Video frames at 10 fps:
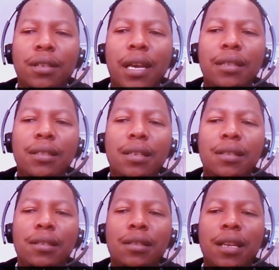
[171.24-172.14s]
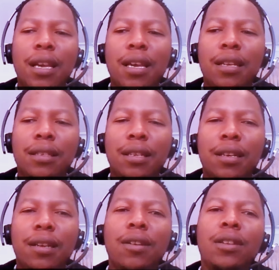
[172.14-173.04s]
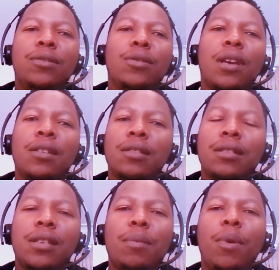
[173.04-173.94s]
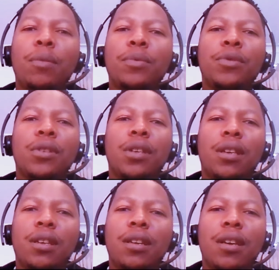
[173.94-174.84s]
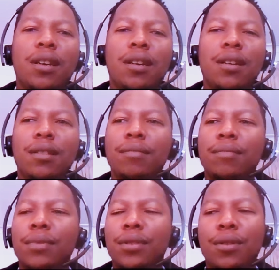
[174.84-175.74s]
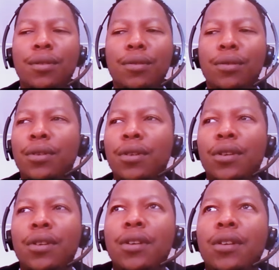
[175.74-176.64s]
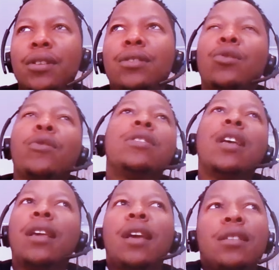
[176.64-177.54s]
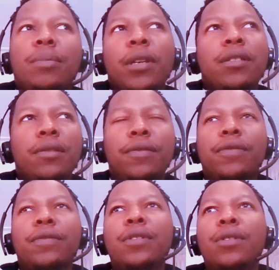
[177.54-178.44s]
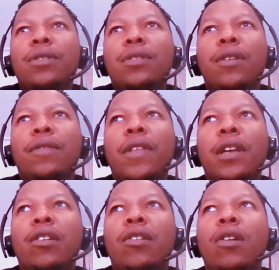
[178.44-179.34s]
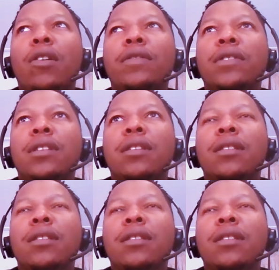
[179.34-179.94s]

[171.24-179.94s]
90s and early 2000s hip hop music. So the storytelling aspect of, you know, of that craft,